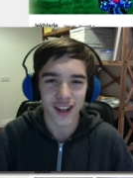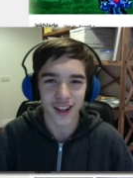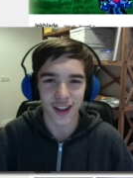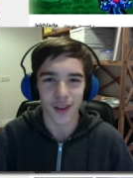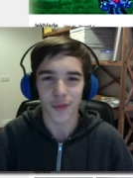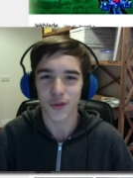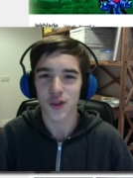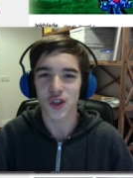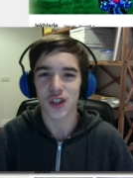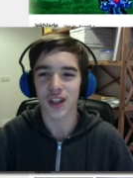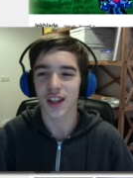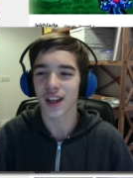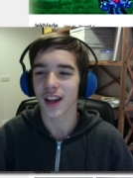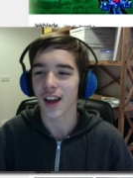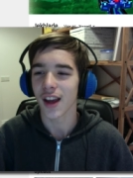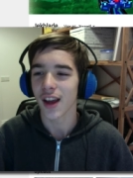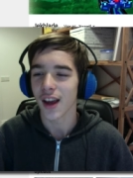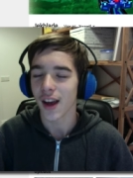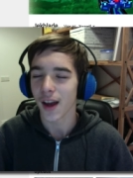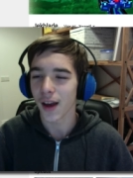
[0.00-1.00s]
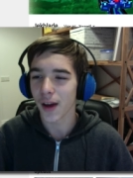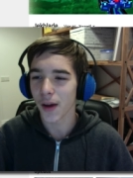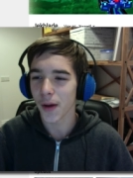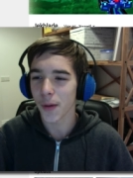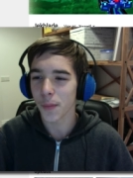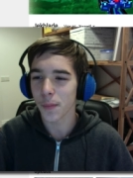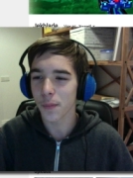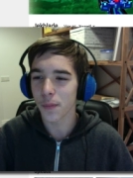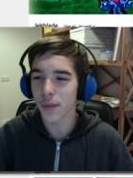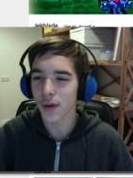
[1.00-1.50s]
yeah, I'm just kidding. Uh,
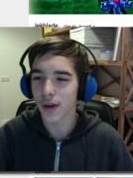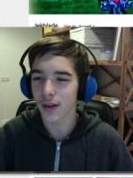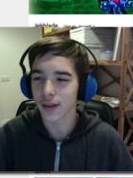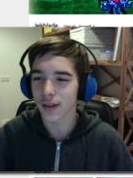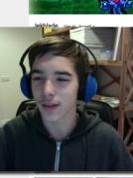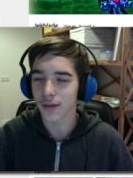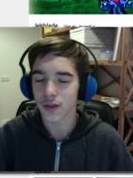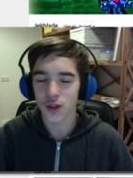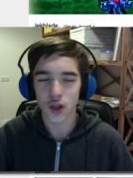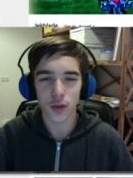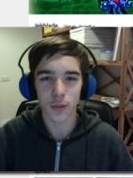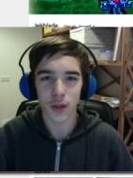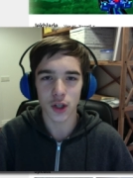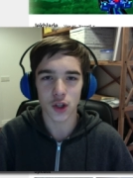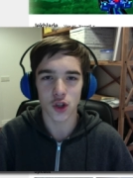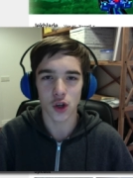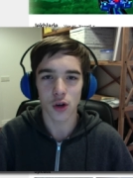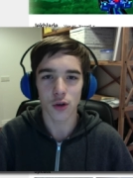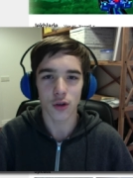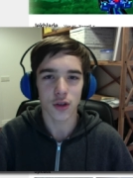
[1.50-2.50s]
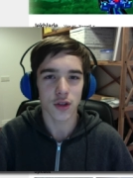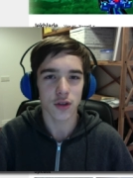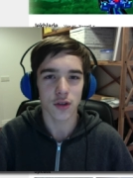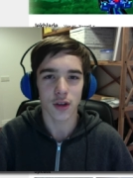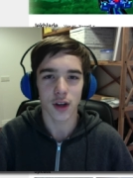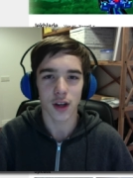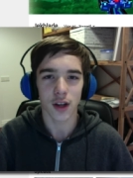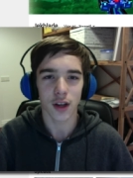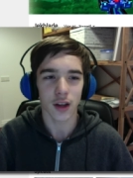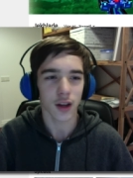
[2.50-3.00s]
but so many jokes
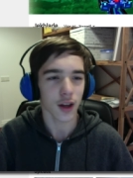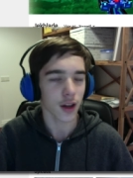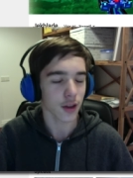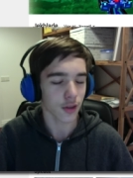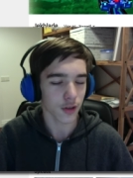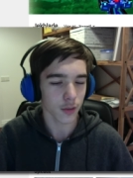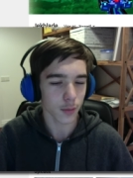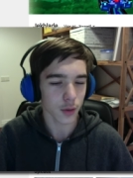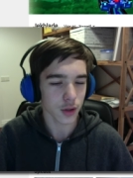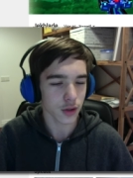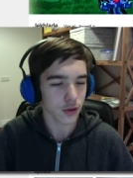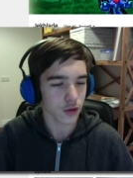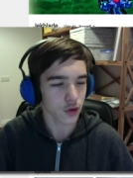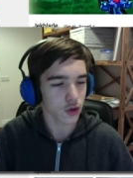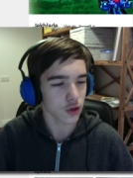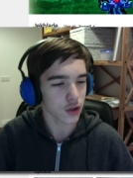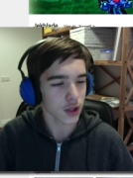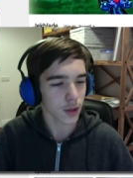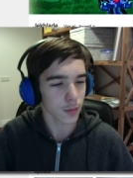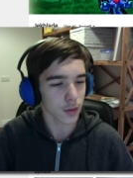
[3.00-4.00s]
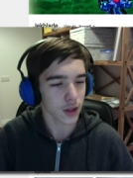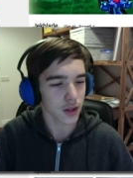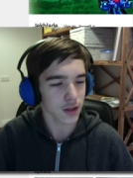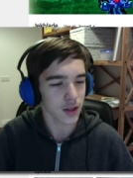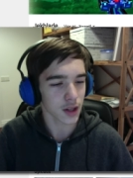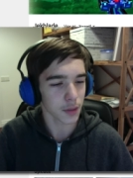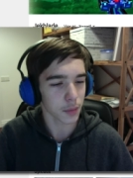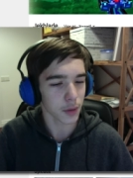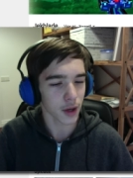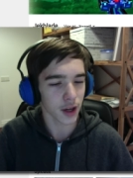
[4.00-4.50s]
today. Something's something's
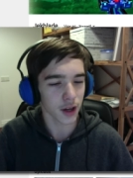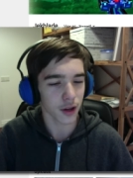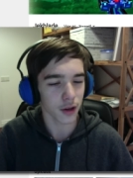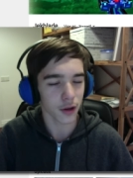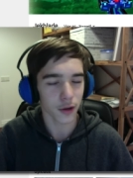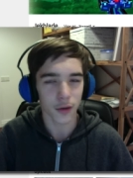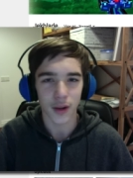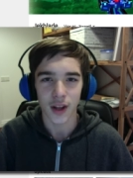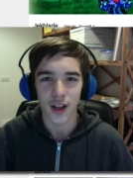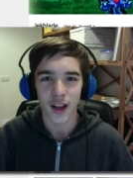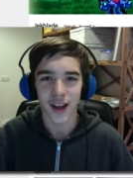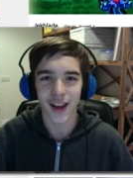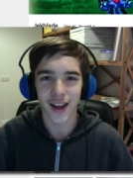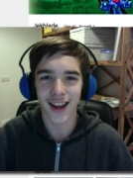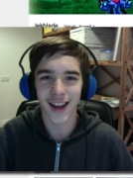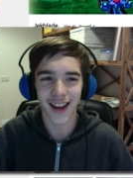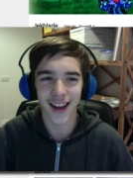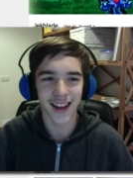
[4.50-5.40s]
up. I don't know.